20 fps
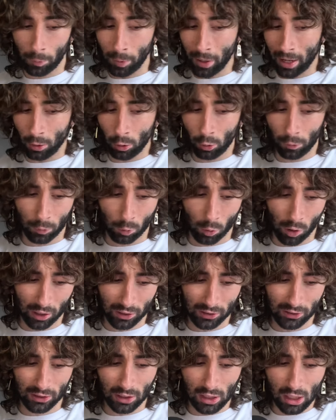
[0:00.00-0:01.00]
For better or for
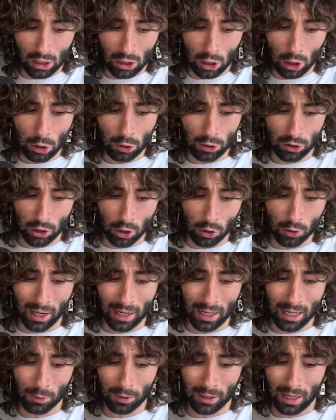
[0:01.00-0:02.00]
worse, Lelouch knew
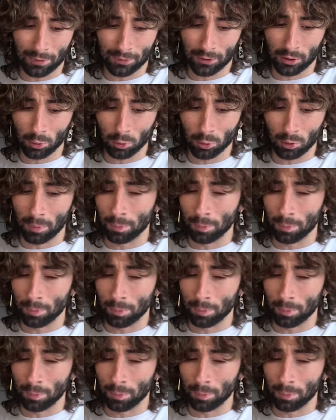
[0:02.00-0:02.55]
that he would have to